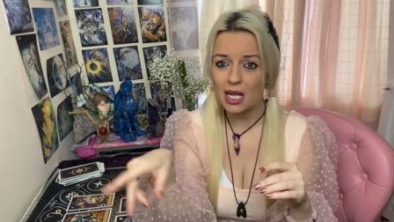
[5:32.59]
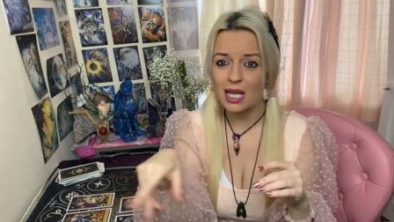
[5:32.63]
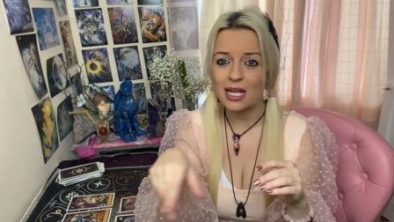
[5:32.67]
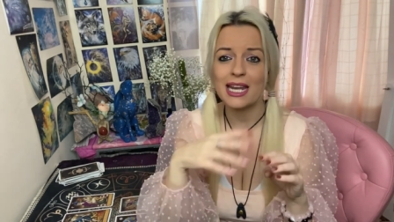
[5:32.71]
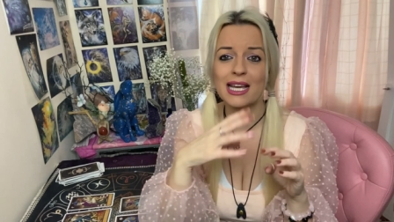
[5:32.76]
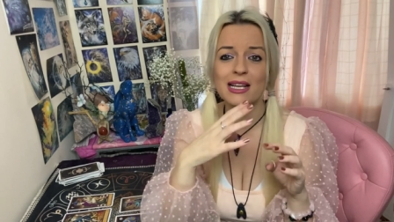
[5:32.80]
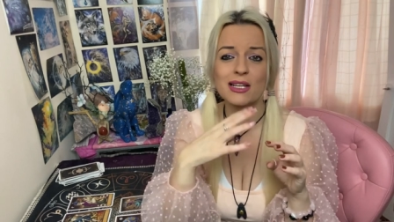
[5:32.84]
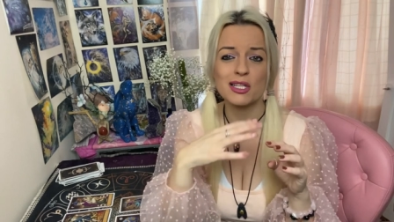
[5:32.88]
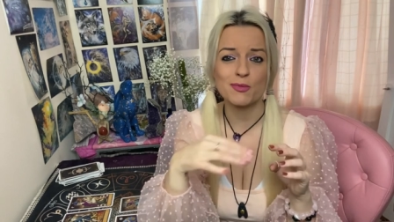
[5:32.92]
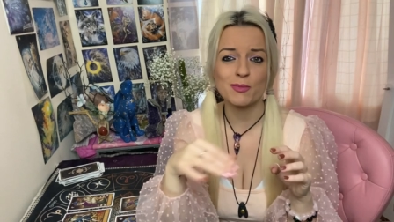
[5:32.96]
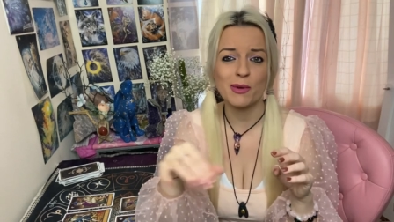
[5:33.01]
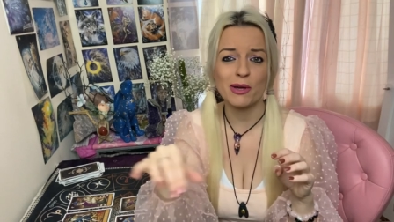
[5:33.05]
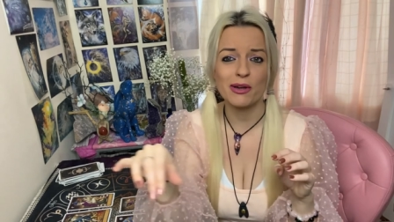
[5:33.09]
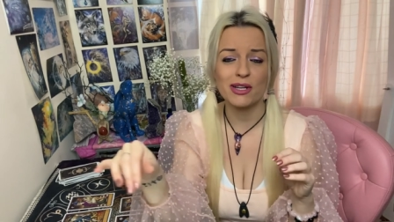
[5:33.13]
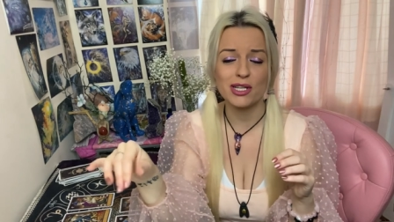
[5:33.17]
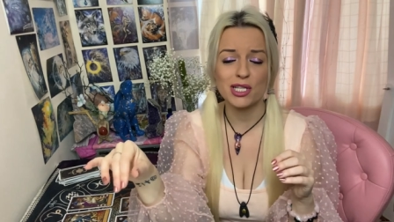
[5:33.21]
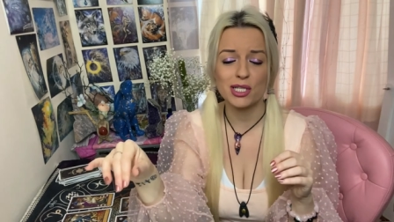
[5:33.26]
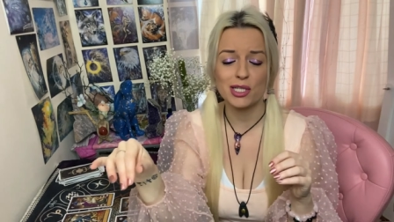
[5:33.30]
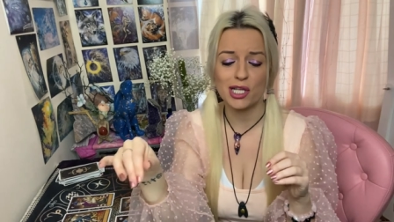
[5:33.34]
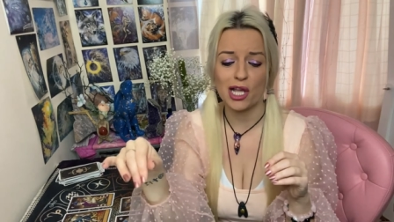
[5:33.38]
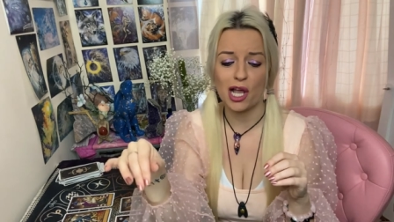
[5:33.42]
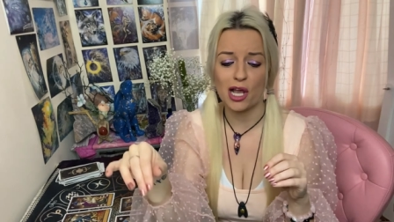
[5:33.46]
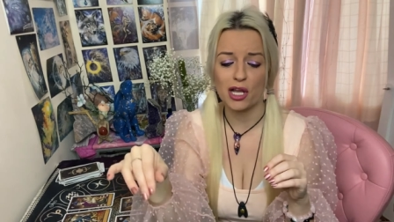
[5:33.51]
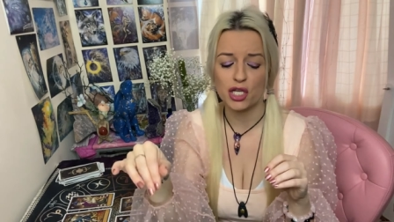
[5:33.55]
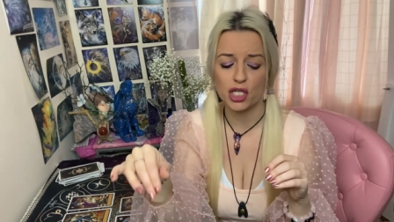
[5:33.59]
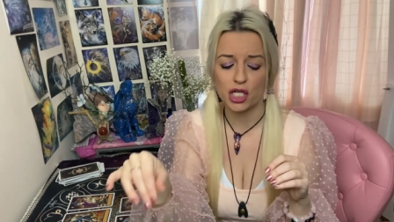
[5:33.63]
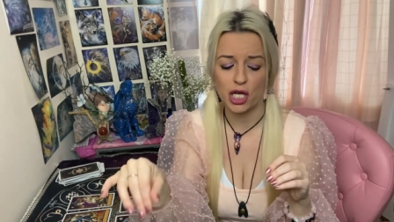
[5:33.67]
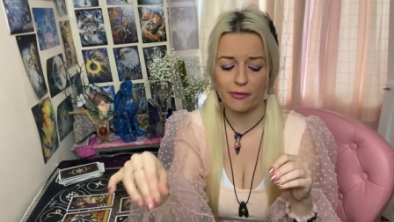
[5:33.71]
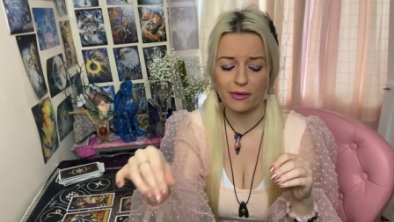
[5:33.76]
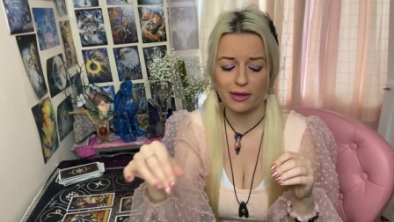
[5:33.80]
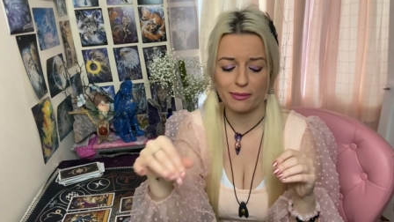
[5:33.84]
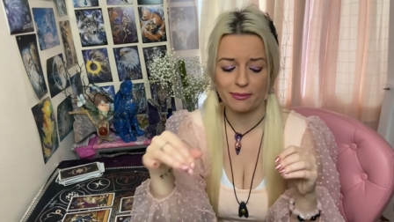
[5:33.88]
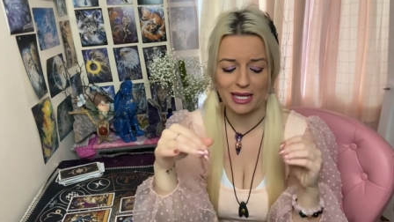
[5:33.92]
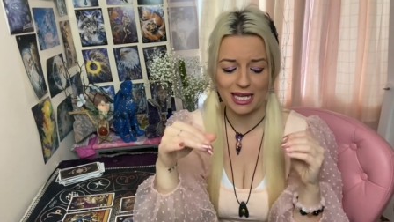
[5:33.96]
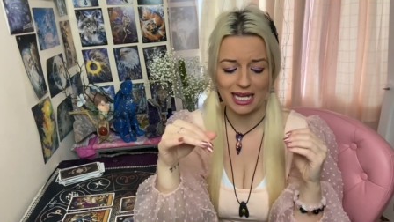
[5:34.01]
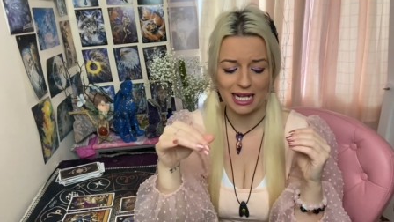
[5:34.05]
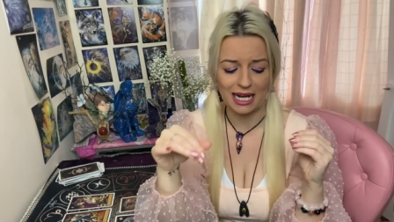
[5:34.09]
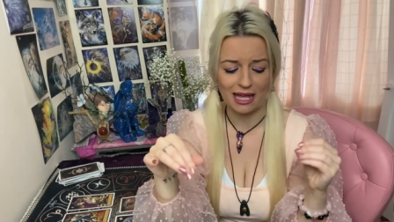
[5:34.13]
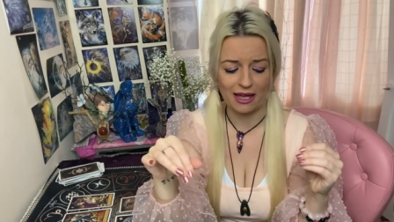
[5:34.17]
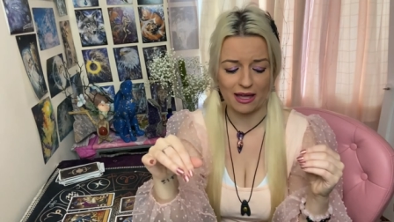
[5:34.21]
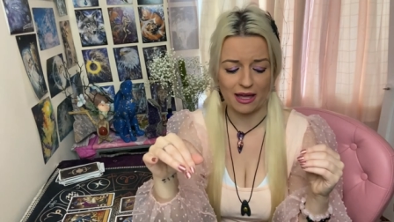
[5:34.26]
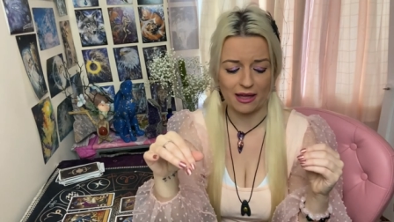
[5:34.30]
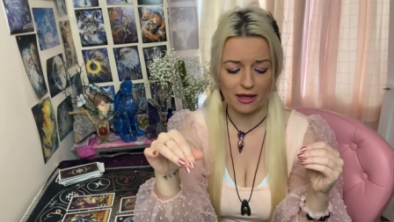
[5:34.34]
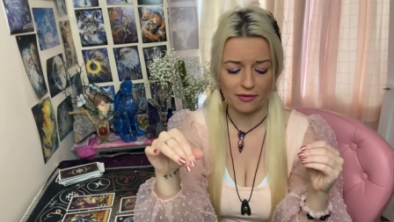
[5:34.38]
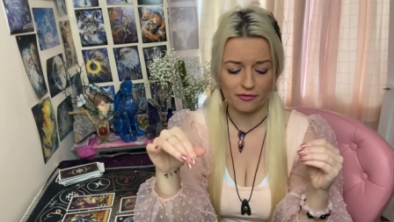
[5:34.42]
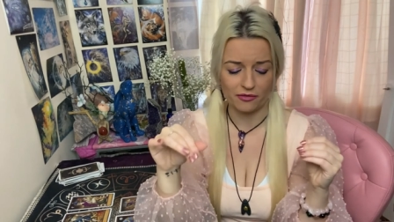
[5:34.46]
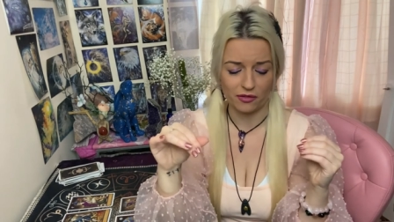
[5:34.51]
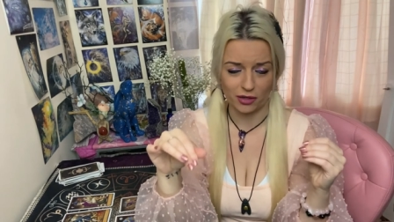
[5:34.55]
Now, Spirit is showing me
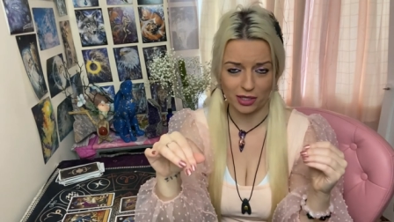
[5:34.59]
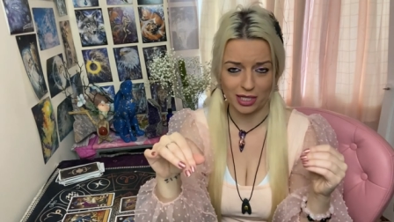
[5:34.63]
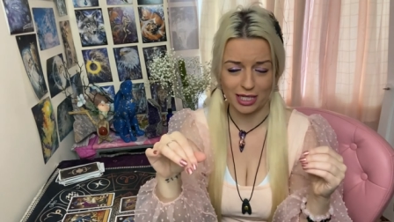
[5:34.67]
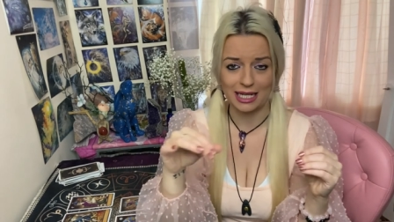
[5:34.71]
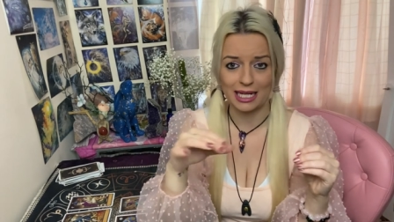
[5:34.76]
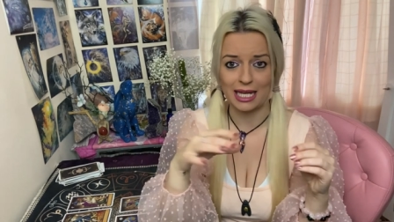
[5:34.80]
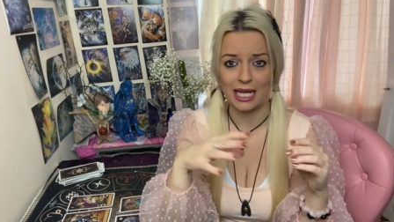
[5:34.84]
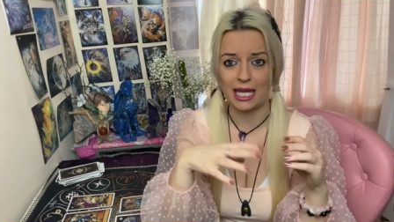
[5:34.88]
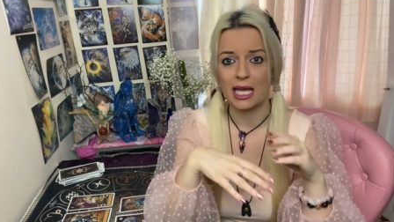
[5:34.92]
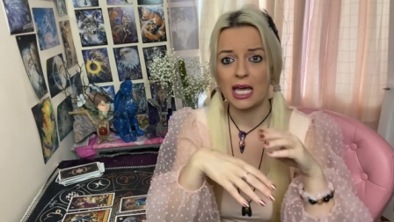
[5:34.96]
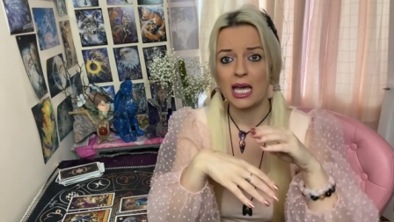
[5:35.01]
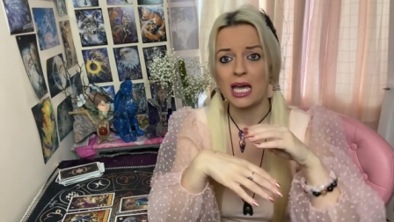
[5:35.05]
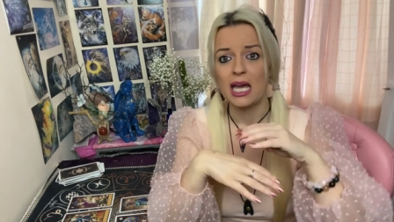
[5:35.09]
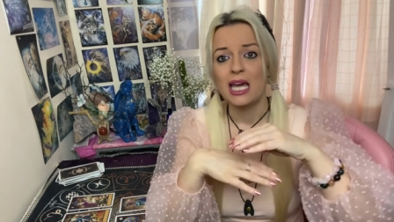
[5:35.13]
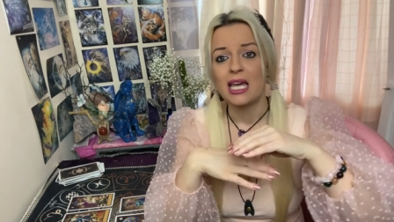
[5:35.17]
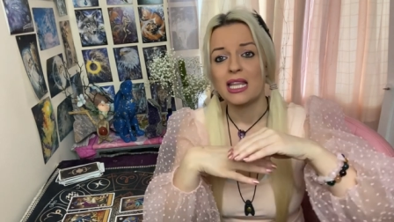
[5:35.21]
clairvoyantly